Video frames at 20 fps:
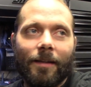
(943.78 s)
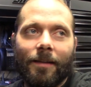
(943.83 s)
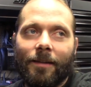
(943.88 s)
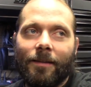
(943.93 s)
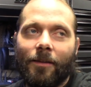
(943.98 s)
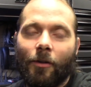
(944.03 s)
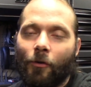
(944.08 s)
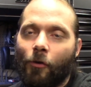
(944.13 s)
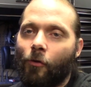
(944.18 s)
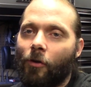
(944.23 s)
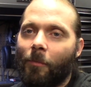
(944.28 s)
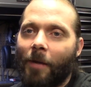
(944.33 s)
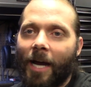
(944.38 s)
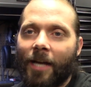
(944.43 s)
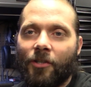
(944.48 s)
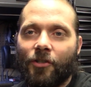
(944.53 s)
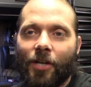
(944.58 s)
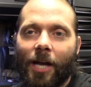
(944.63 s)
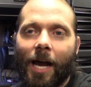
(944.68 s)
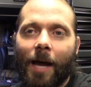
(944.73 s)
they're new to
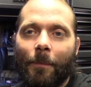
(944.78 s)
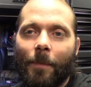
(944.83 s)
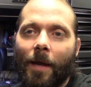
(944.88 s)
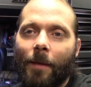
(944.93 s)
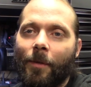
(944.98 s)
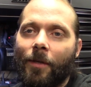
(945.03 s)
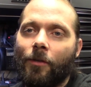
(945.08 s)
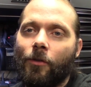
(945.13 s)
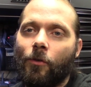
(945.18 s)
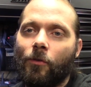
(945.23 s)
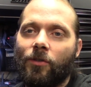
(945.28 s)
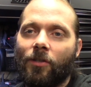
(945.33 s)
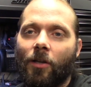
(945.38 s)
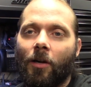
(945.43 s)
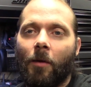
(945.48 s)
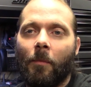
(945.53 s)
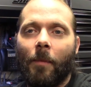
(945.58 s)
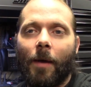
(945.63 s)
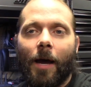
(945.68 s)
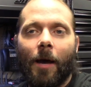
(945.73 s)
my shop. I've been using
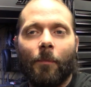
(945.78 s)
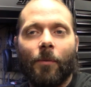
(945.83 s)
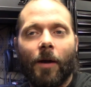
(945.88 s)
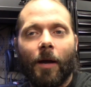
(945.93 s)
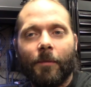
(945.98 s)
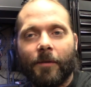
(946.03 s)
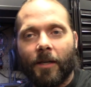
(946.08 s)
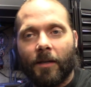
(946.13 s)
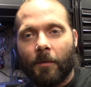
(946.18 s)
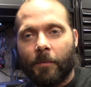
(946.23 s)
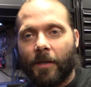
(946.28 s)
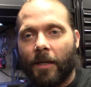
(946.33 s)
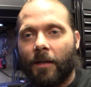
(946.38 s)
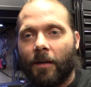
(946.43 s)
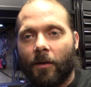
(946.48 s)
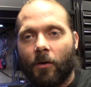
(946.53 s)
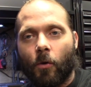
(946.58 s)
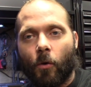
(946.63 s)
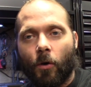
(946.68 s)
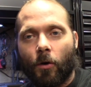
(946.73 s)
them. I'll probably end up
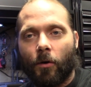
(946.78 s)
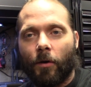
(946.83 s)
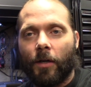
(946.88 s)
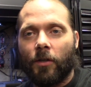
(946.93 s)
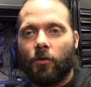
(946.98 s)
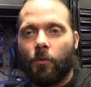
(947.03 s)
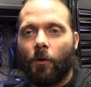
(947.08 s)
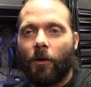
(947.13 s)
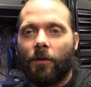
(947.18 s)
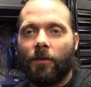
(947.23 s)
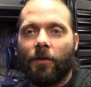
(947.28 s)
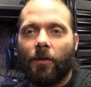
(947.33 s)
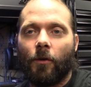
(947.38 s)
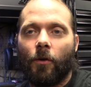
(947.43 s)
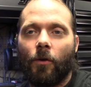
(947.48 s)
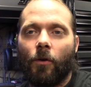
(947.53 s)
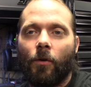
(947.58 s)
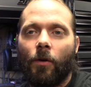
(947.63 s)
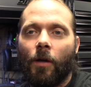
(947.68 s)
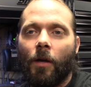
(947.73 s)
getting a quarter inch one
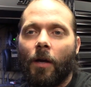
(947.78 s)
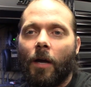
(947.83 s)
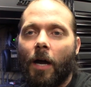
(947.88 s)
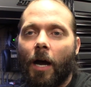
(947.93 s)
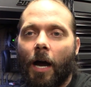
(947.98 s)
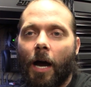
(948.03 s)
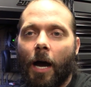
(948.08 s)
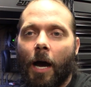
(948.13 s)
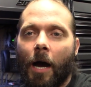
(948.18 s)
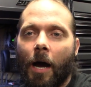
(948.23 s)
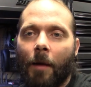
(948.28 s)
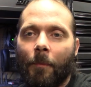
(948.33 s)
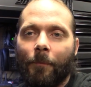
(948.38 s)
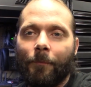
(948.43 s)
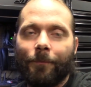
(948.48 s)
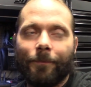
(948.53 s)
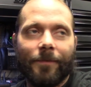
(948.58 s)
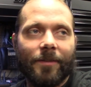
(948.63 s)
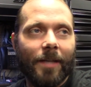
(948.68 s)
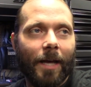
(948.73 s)
too.
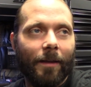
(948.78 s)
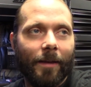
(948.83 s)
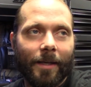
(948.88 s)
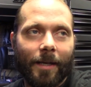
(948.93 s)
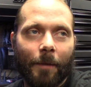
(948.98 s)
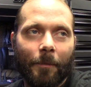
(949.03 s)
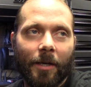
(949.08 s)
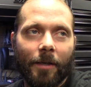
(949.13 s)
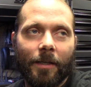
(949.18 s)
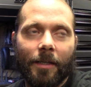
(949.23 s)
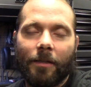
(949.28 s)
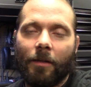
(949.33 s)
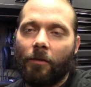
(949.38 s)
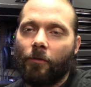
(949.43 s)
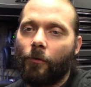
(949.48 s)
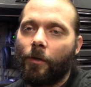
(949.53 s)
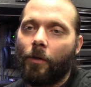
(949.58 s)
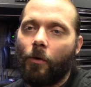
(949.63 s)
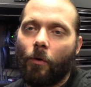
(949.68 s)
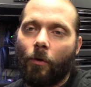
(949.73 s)
Um, it's not like I'm going to need the
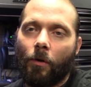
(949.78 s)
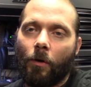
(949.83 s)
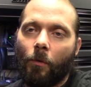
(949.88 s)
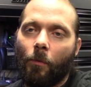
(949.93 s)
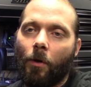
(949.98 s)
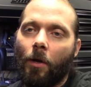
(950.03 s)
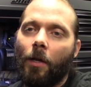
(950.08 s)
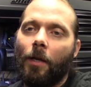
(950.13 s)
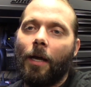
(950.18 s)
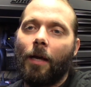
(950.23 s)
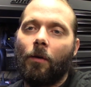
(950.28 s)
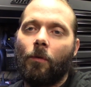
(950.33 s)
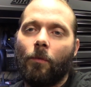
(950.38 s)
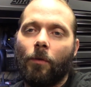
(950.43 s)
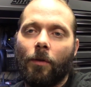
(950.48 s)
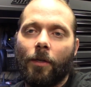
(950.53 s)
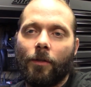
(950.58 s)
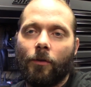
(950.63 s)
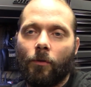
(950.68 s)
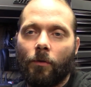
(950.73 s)
three quarter one. I don't
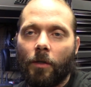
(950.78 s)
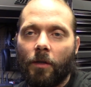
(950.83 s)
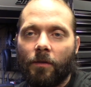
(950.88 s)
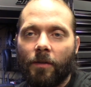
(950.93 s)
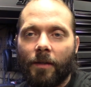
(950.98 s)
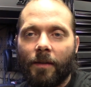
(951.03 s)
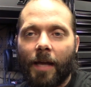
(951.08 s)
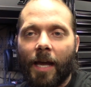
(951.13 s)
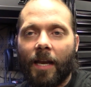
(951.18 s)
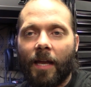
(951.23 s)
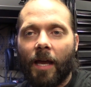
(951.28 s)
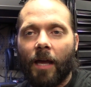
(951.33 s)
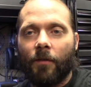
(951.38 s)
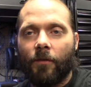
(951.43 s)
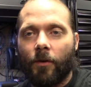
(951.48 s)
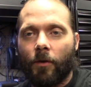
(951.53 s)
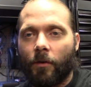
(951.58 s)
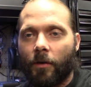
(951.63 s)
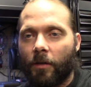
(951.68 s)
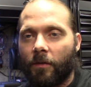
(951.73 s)
really do anything that
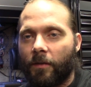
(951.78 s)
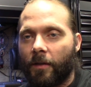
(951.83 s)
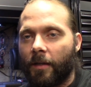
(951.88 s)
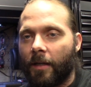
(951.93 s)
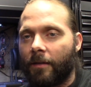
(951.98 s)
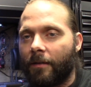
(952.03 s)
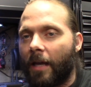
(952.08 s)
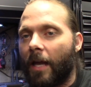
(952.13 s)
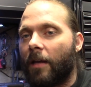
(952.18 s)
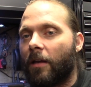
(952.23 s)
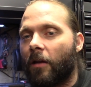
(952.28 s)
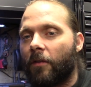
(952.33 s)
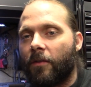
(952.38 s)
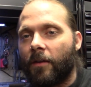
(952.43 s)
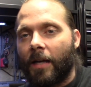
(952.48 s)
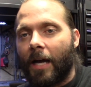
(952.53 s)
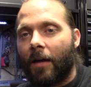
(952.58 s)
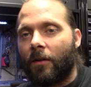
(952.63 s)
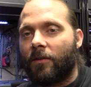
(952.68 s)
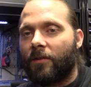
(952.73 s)
heavy or anything like that.
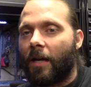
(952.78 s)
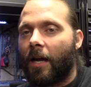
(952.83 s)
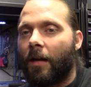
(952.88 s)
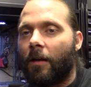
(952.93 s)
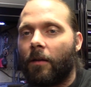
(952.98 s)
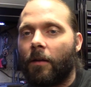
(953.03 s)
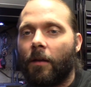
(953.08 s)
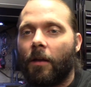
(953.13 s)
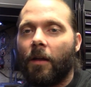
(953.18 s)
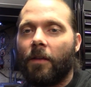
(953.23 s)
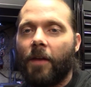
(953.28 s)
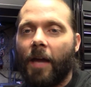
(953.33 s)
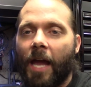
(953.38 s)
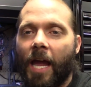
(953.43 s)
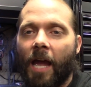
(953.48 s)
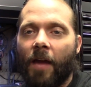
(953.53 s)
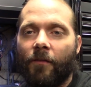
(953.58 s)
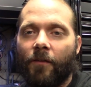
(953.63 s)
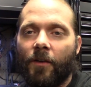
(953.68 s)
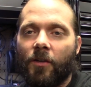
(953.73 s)
Nothing outside of the
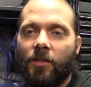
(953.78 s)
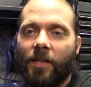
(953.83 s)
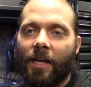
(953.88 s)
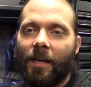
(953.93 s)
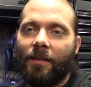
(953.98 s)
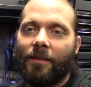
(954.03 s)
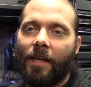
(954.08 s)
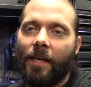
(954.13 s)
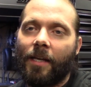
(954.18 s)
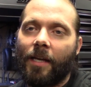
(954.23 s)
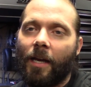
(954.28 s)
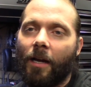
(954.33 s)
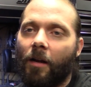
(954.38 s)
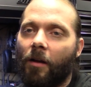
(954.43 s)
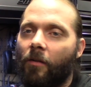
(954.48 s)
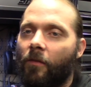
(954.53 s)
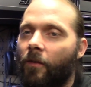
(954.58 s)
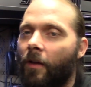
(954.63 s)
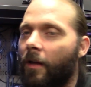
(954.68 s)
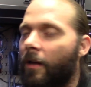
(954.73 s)
half inch can't take
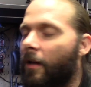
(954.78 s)
care of.